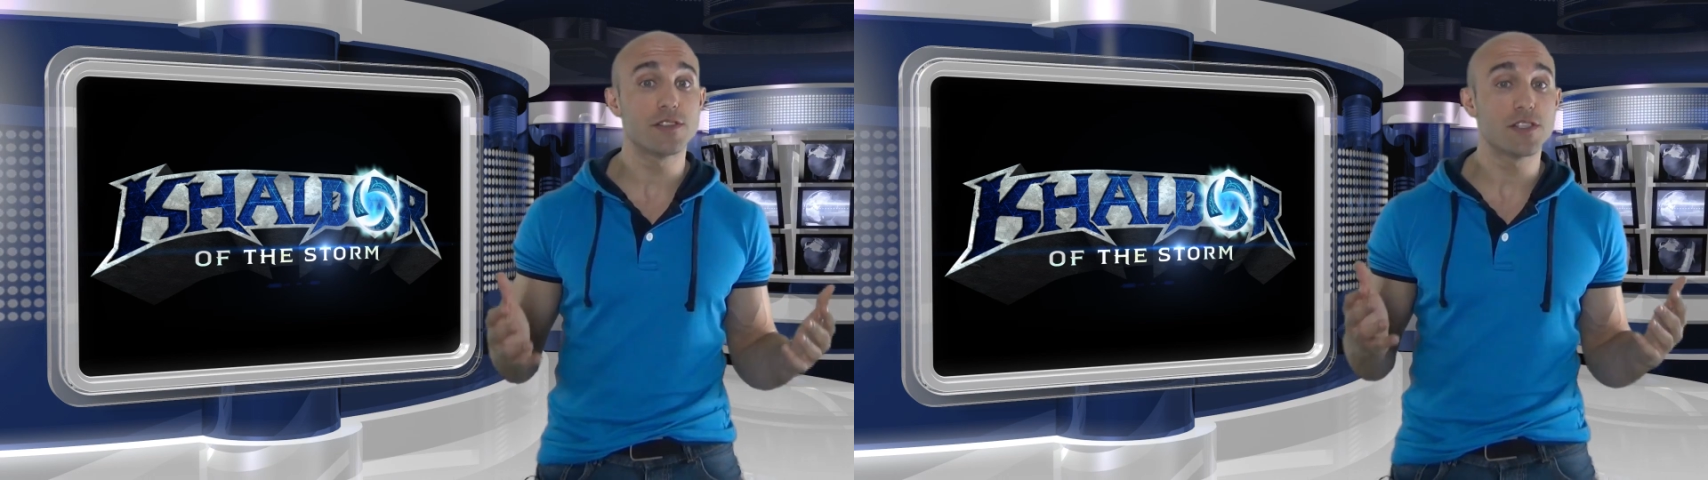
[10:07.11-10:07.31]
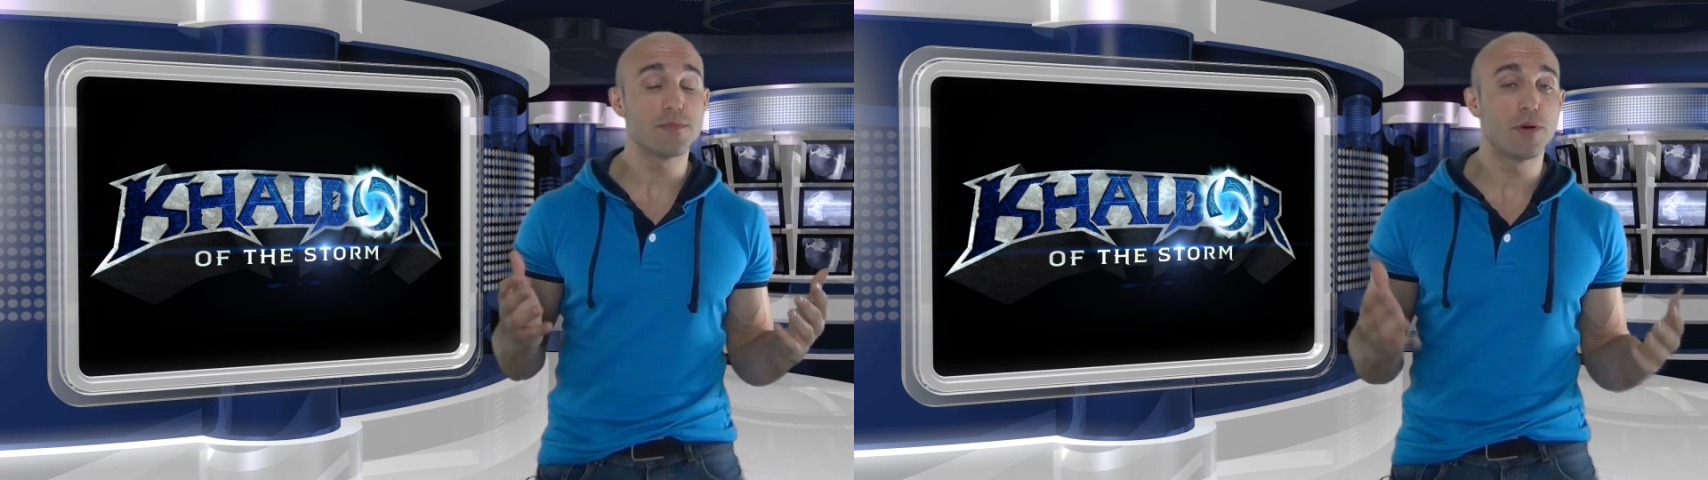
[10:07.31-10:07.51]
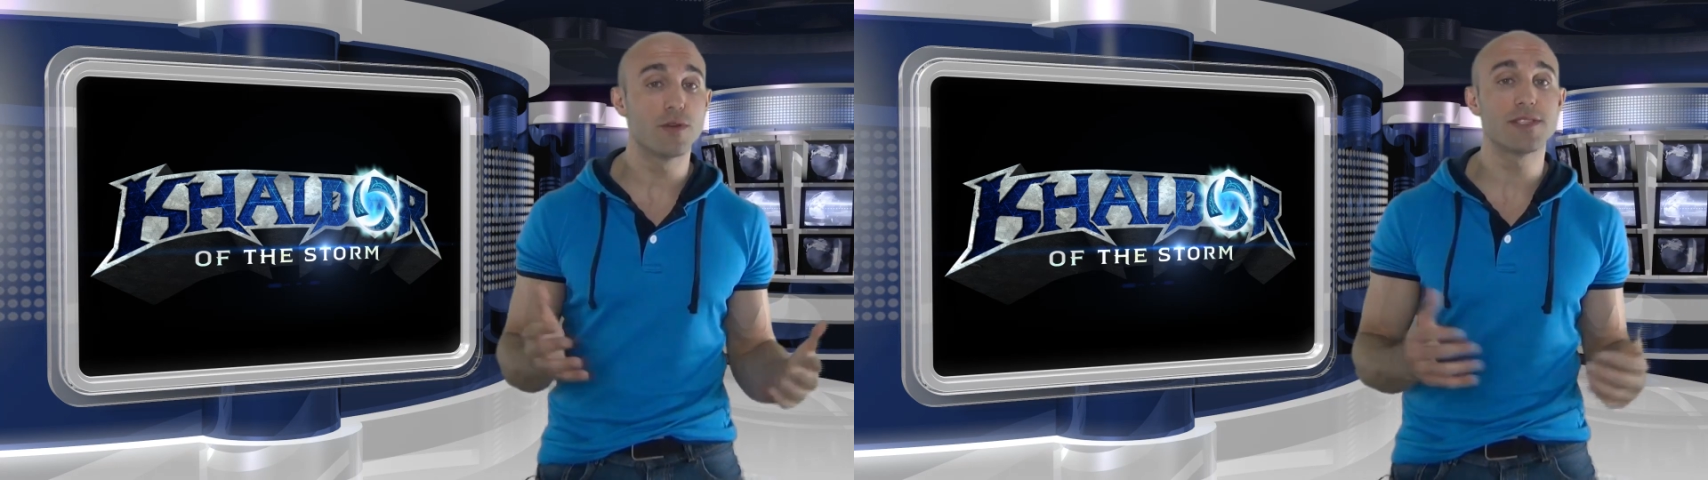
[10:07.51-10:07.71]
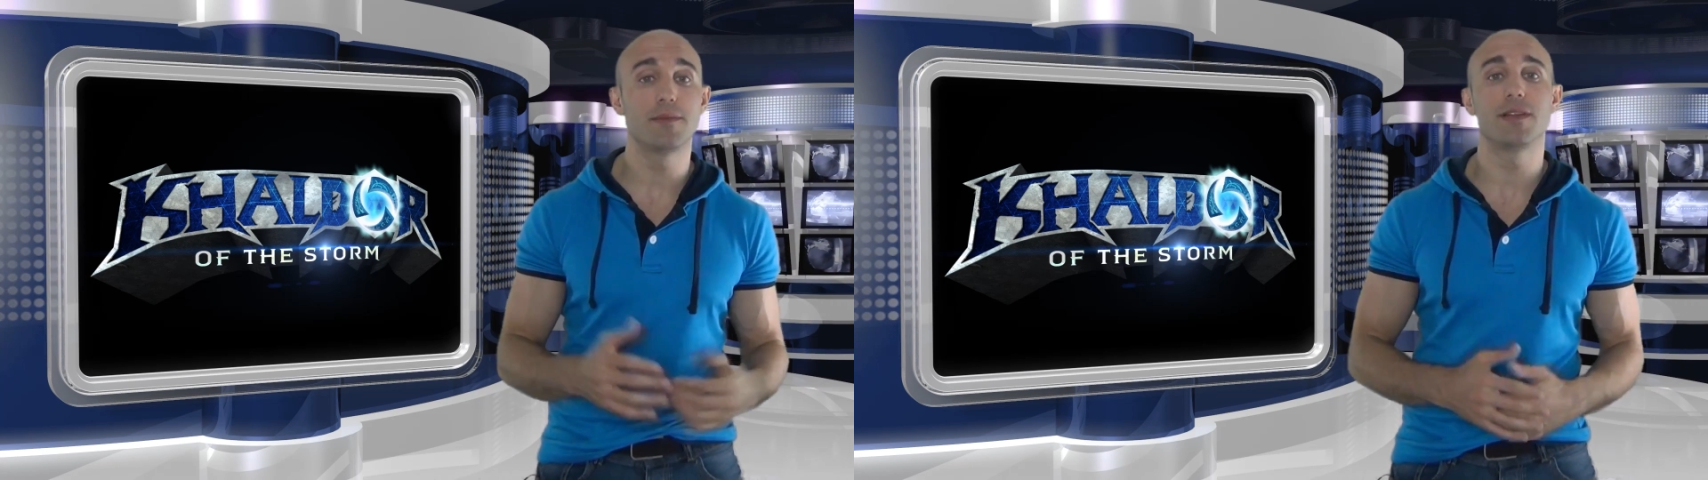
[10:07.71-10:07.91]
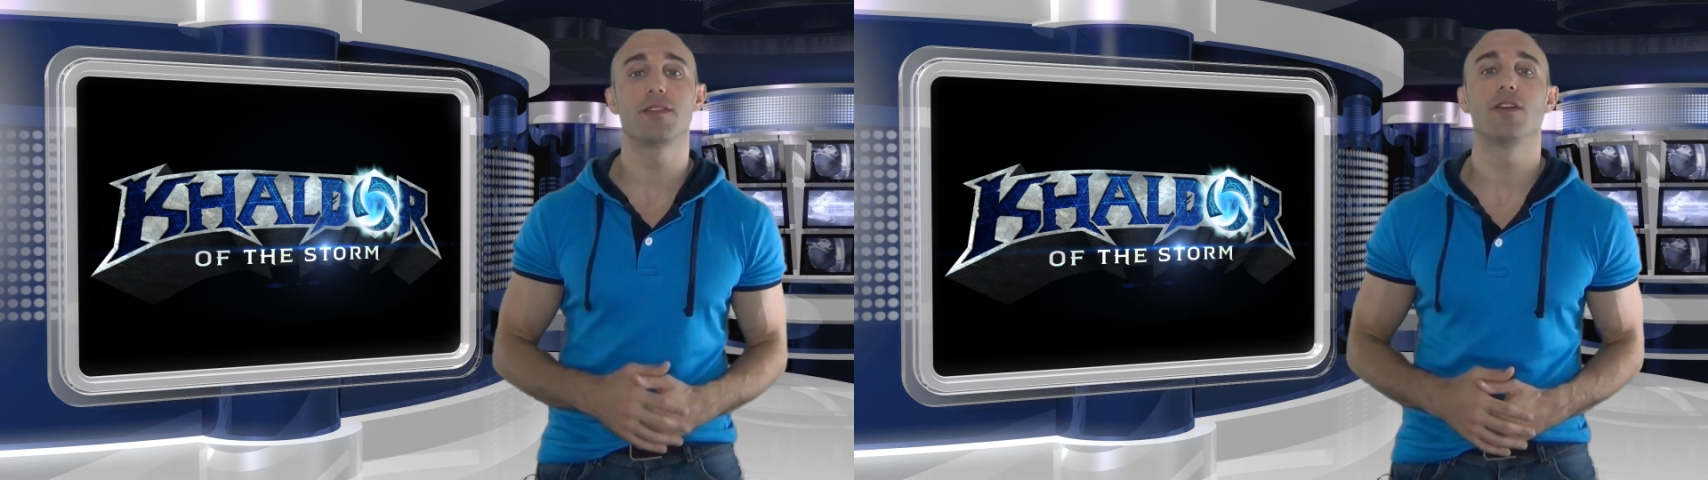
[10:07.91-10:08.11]
just post
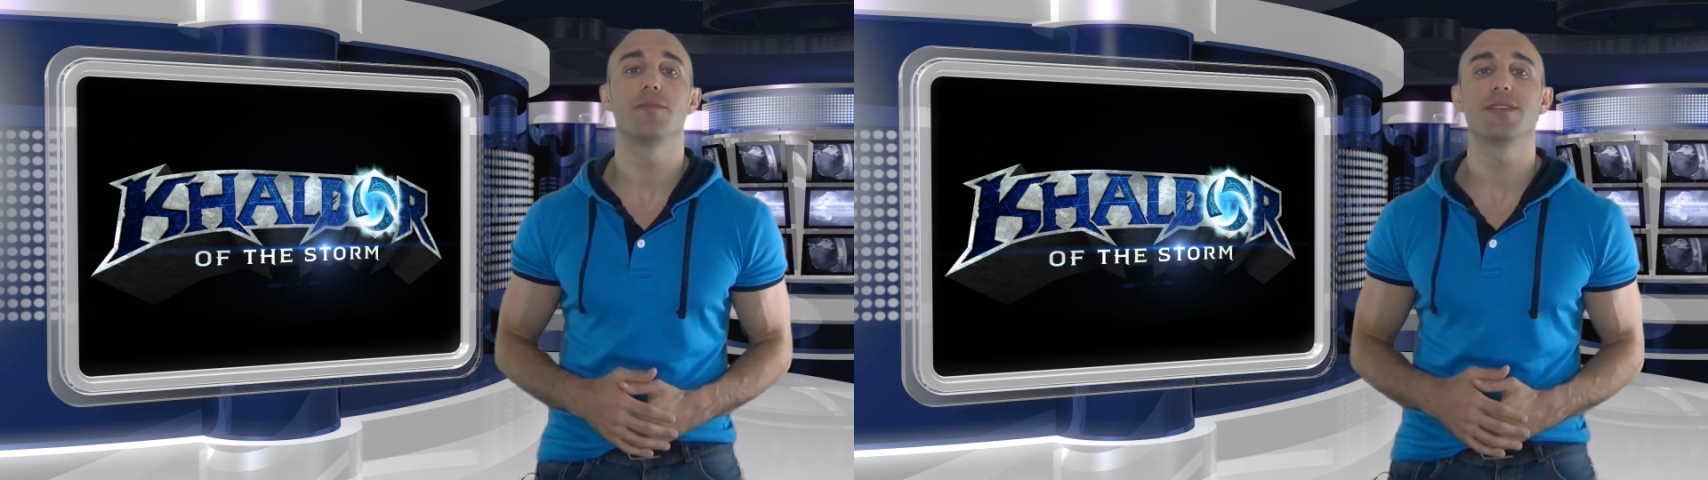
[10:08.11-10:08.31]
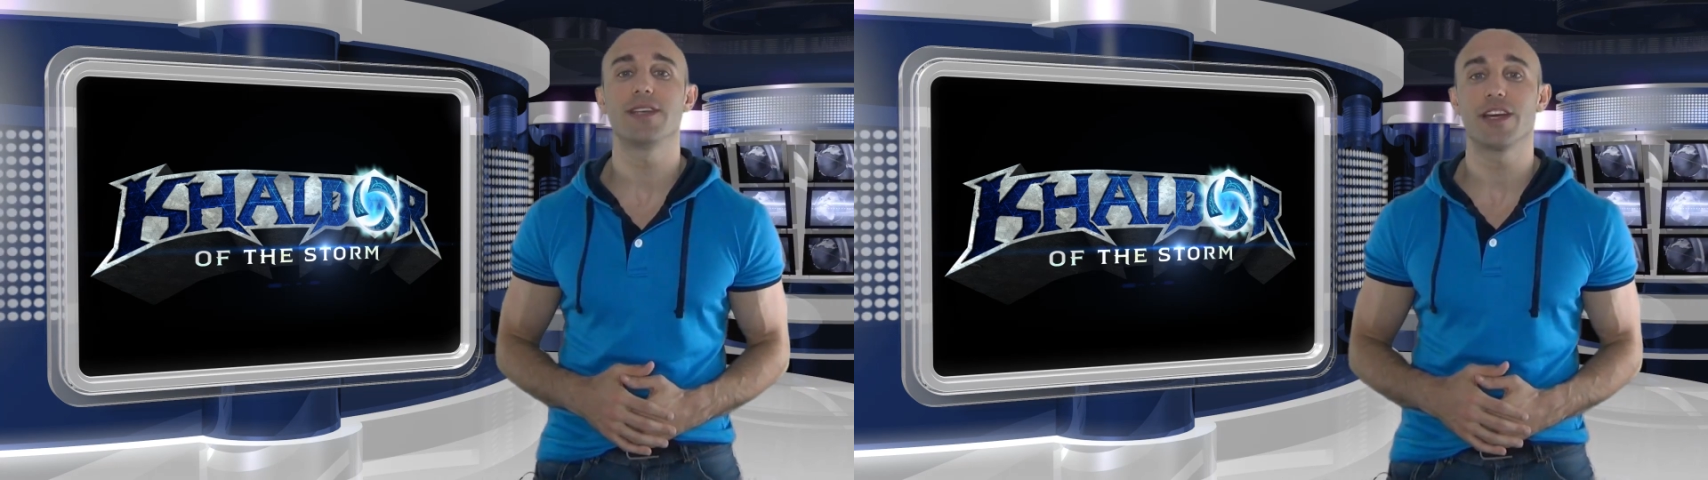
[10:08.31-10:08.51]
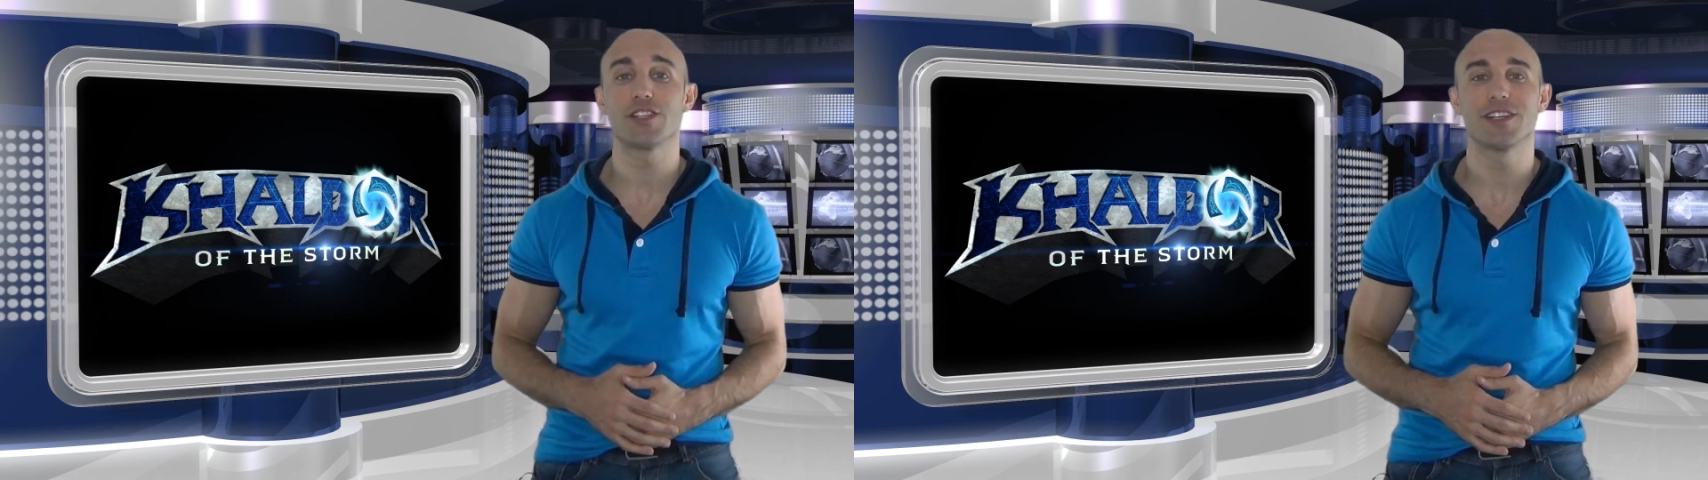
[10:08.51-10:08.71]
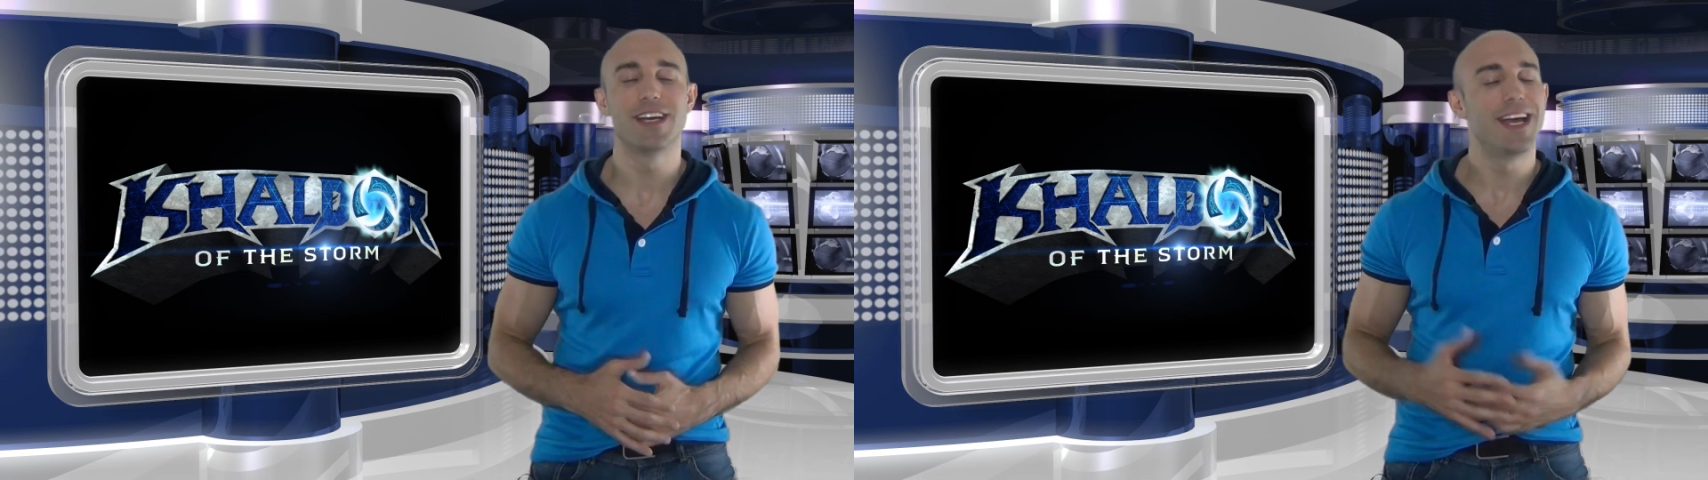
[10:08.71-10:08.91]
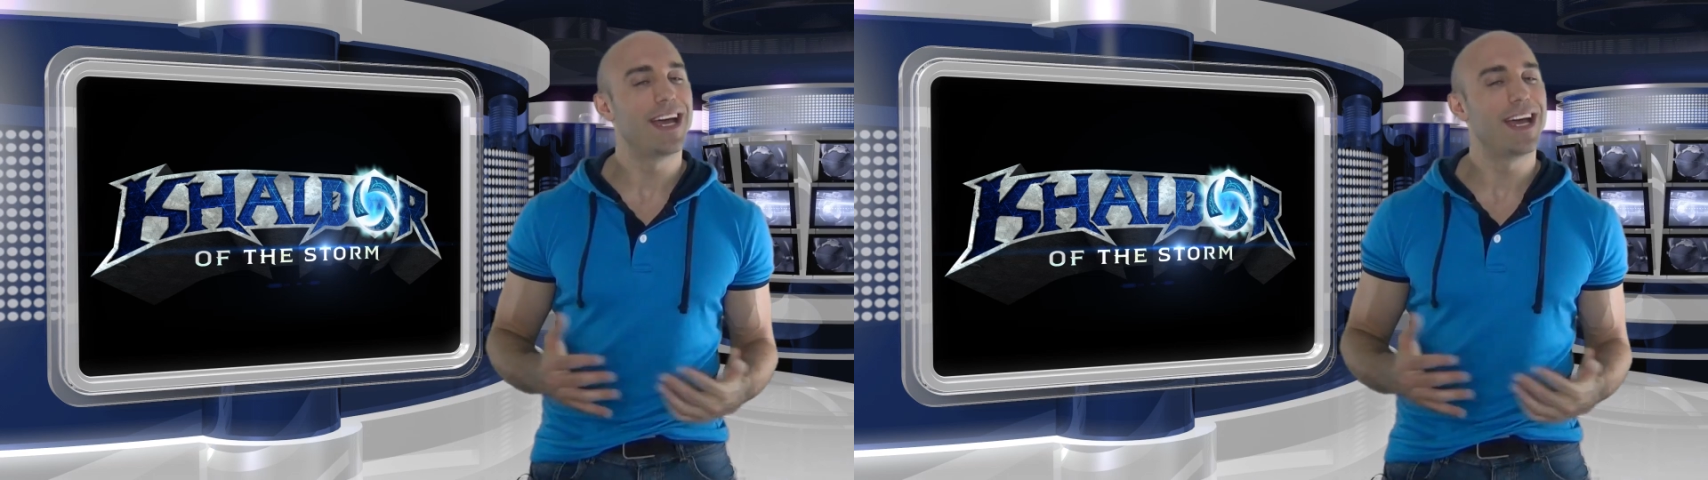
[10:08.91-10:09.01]
them in the comment section.